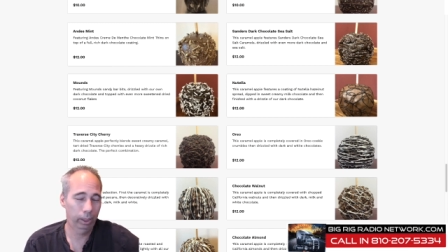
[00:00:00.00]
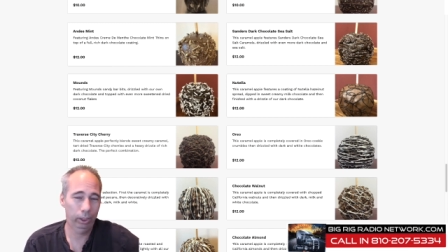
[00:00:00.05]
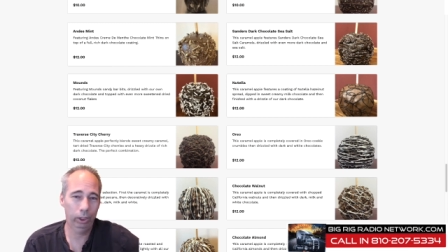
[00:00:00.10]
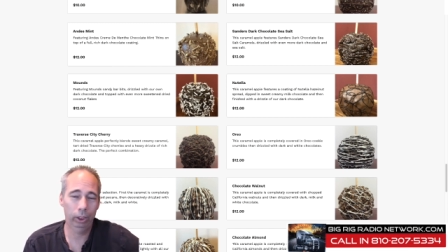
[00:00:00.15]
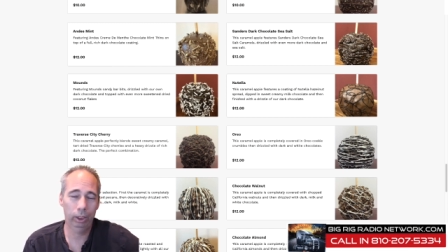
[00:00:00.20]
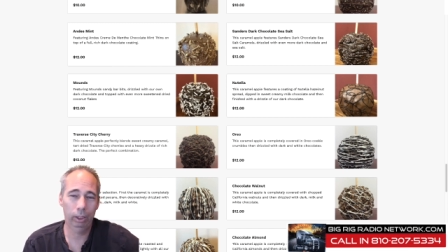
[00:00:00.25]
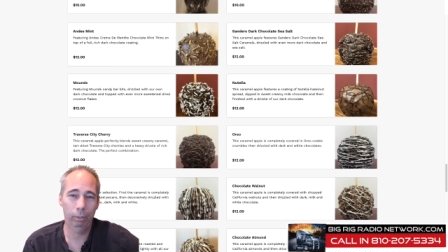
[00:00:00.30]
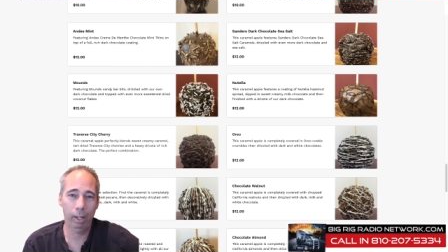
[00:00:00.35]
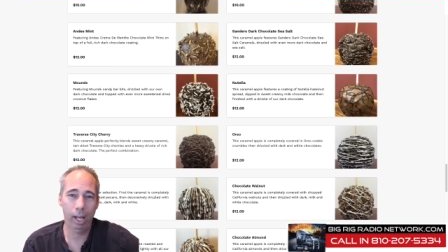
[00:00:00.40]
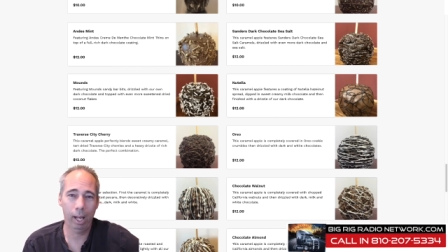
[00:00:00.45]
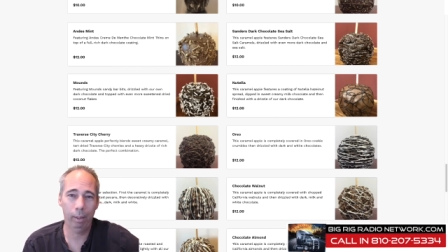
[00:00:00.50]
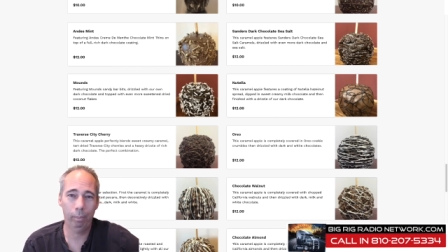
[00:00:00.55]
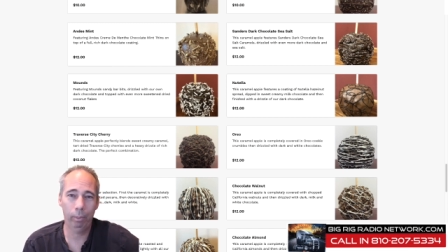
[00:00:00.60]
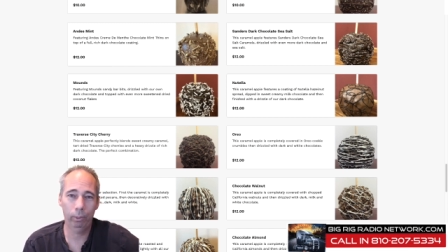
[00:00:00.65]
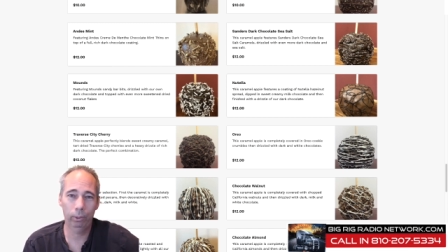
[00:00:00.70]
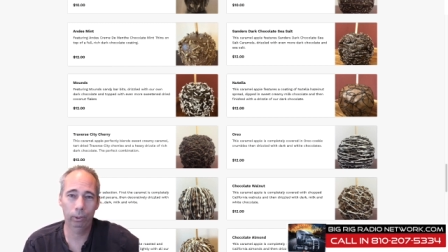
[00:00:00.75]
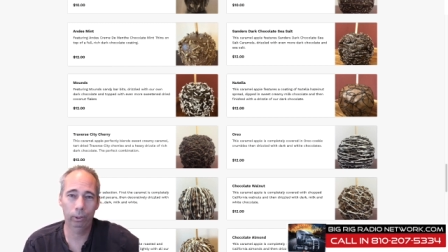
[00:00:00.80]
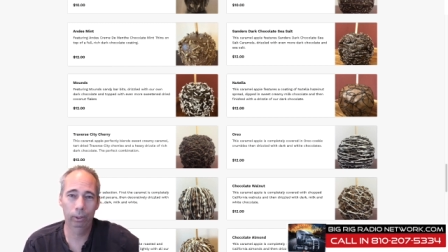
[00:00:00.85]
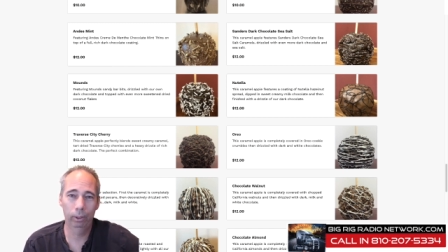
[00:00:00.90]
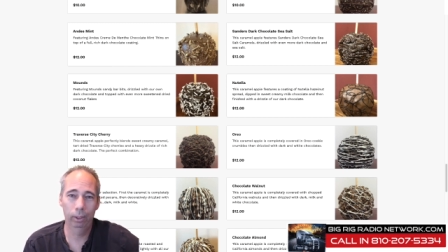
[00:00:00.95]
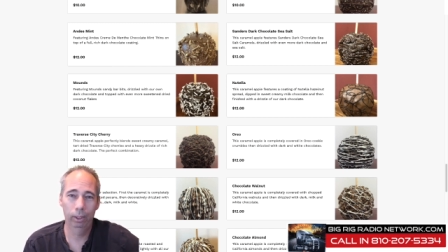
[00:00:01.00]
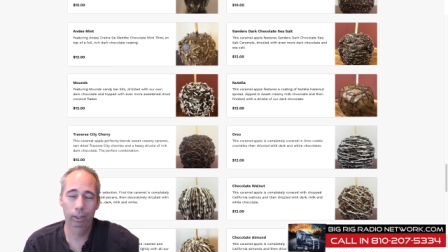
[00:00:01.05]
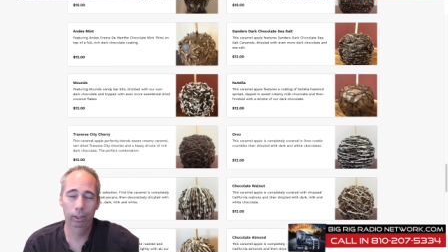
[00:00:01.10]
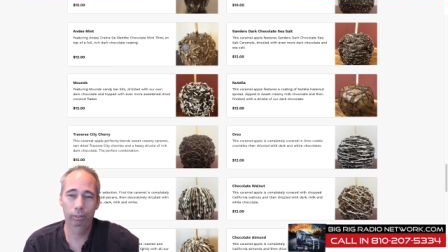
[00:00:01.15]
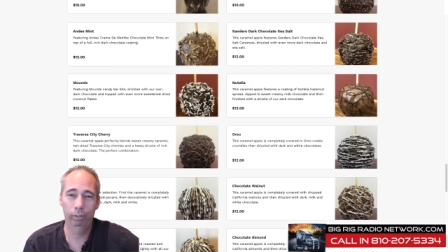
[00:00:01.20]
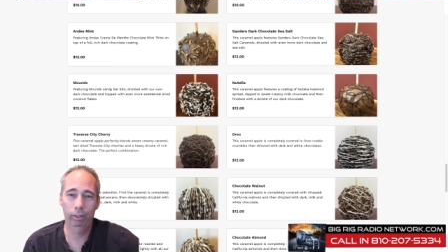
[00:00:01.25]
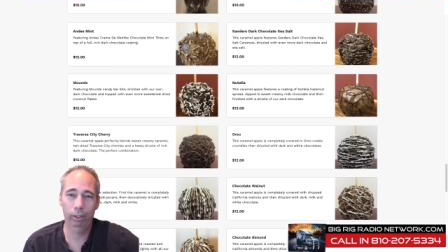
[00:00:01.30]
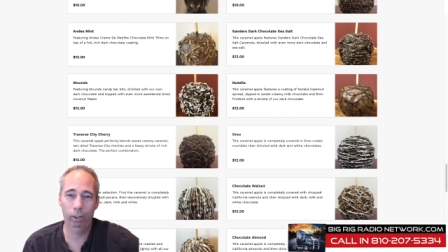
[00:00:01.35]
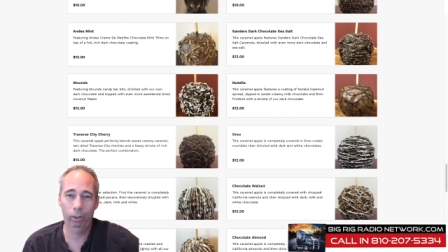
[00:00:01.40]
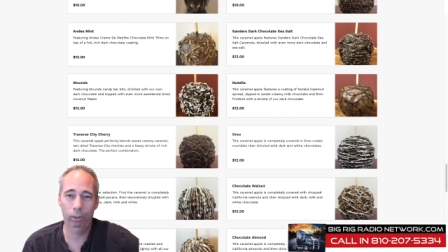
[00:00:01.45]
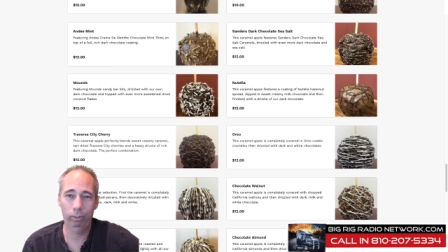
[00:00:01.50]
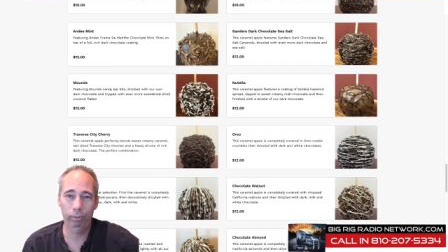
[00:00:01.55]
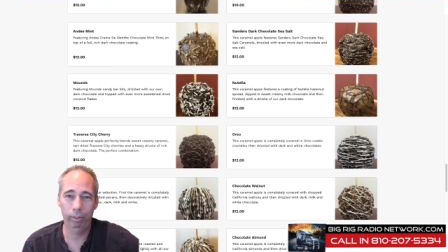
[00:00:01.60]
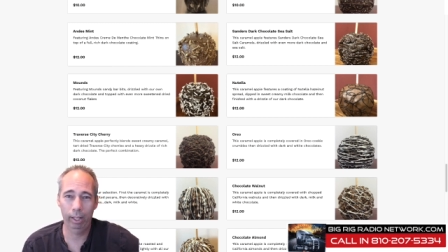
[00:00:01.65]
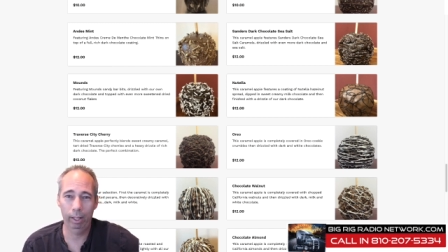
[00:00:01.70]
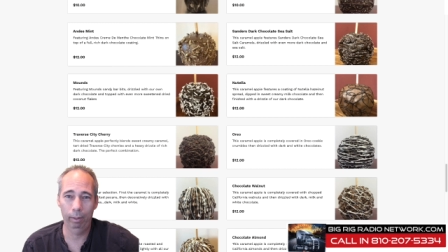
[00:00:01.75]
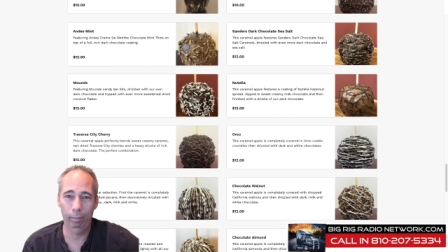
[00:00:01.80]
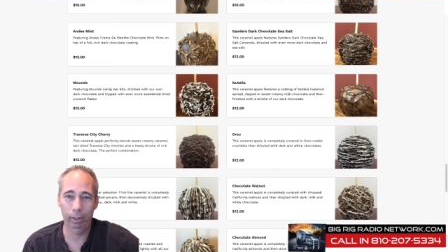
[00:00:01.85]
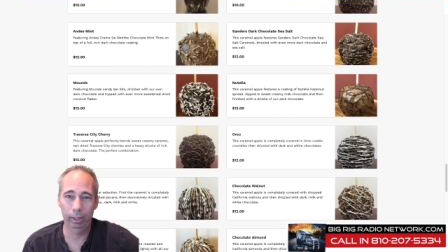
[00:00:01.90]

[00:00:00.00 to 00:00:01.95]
you some apples for the whole family.